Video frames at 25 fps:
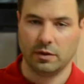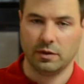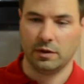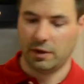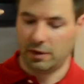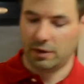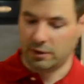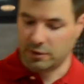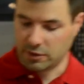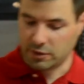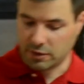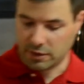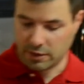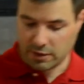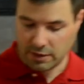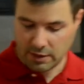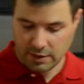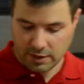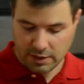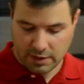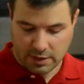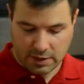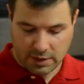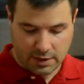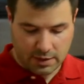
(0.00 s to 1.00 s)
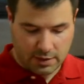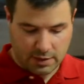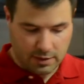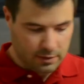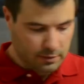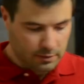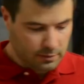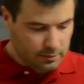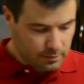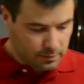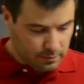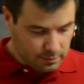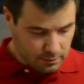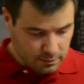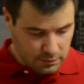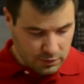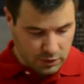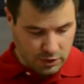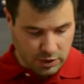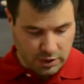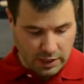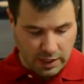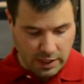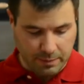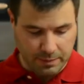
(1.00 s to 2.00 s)
larger
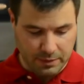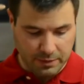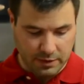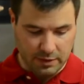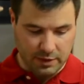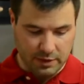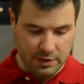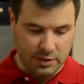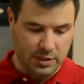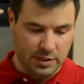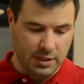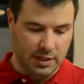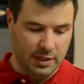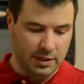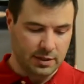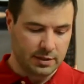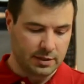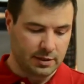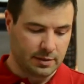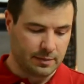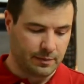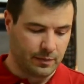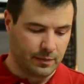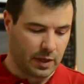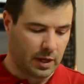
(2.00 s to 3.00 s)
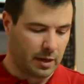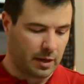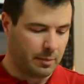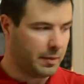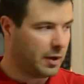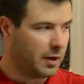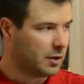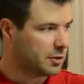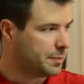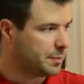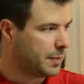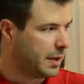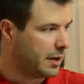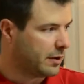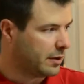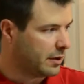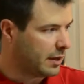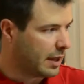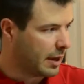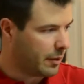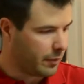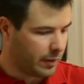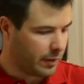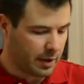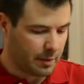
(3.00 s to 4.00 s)
shape to the cheese and it melts better
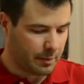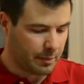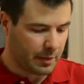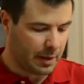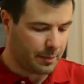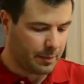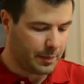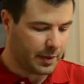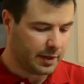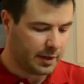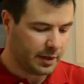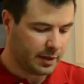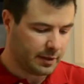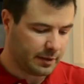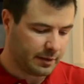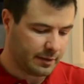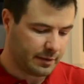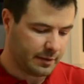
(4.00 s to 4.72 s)
that way in my opinion.